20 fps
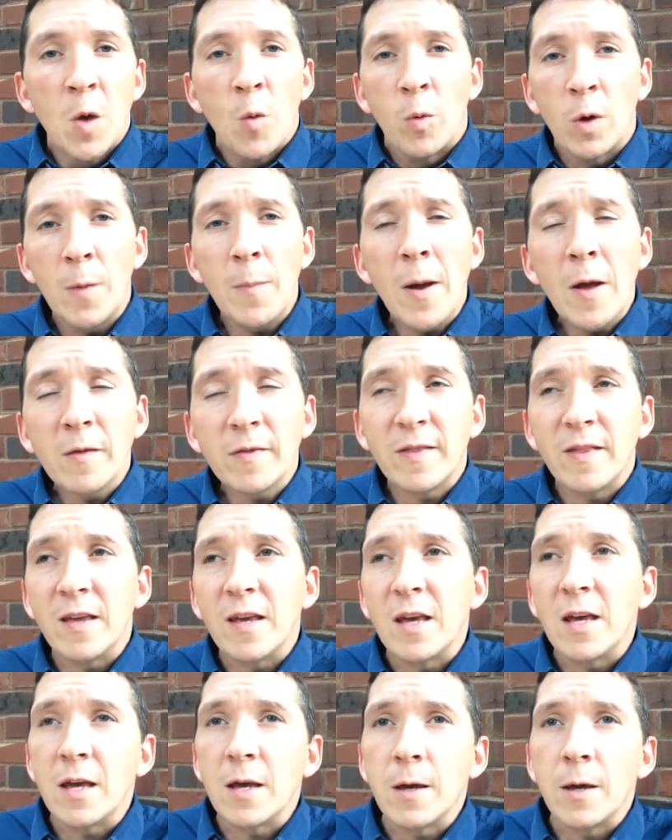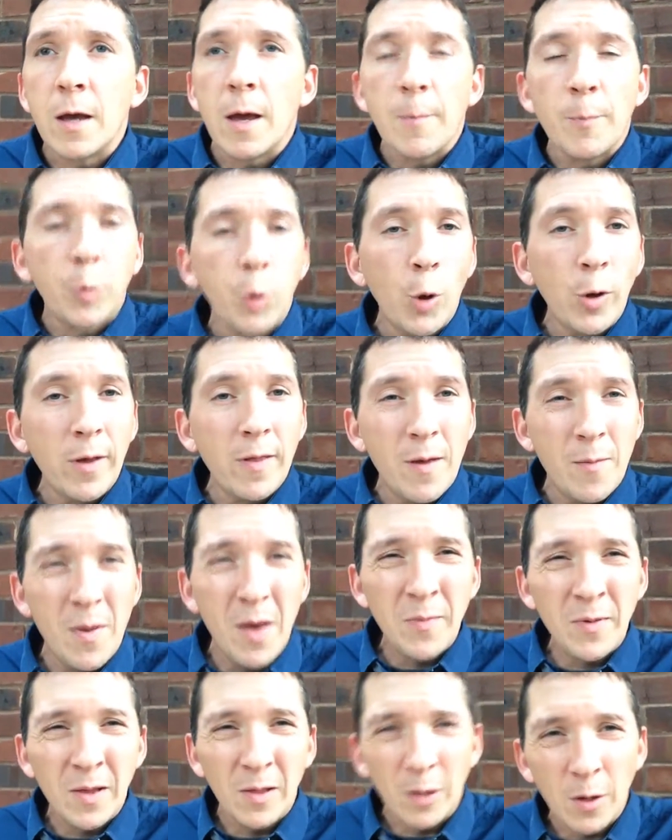What about the employee that
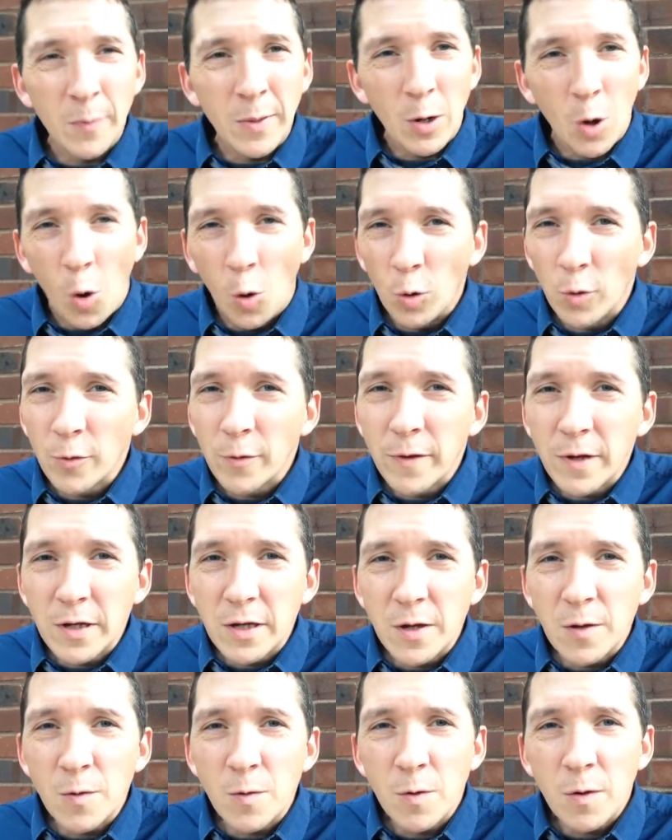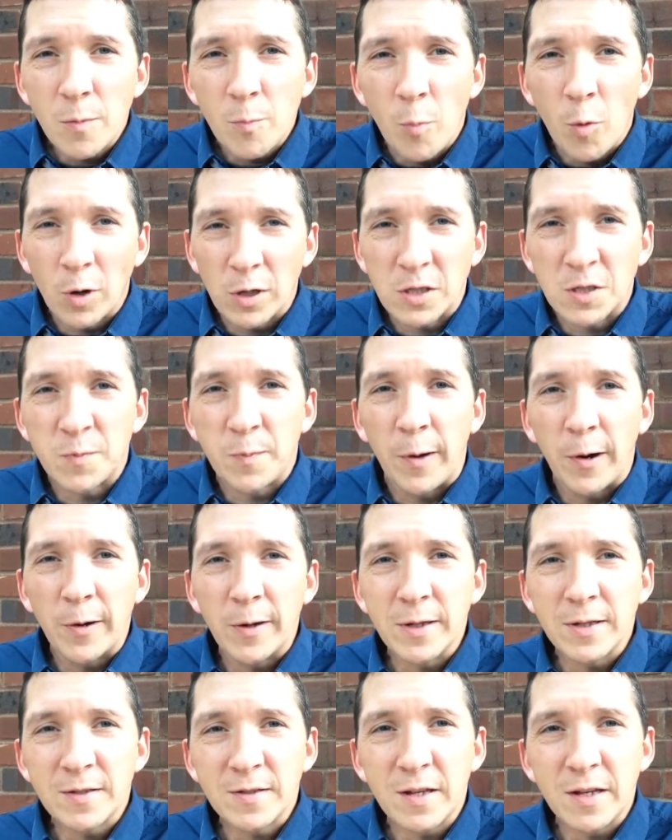may be a little bit older than you, more
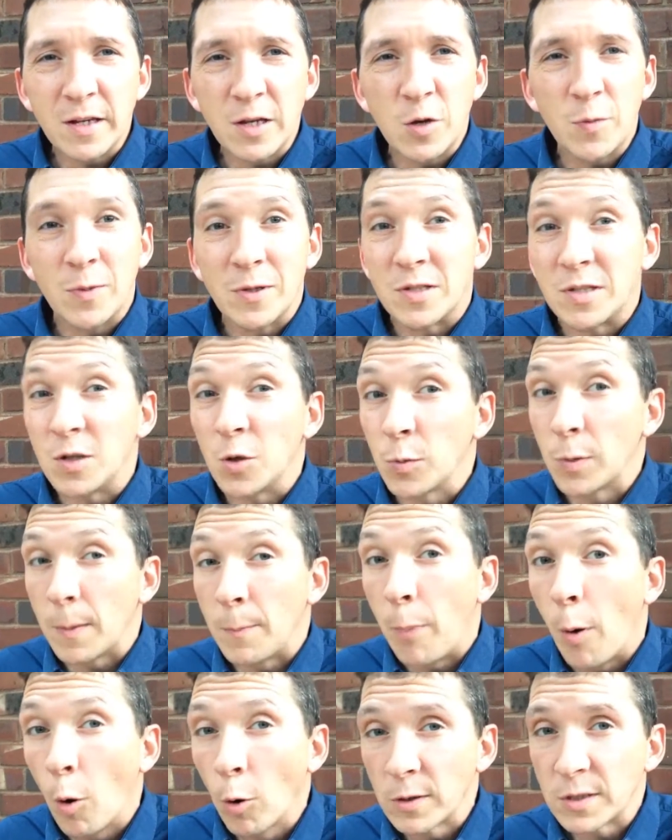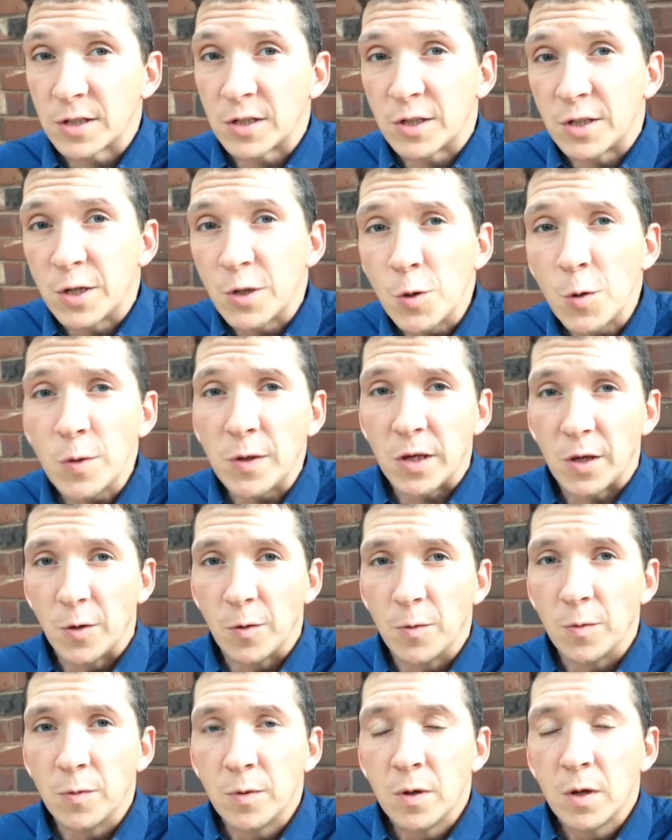experienced than you, but still reports to you?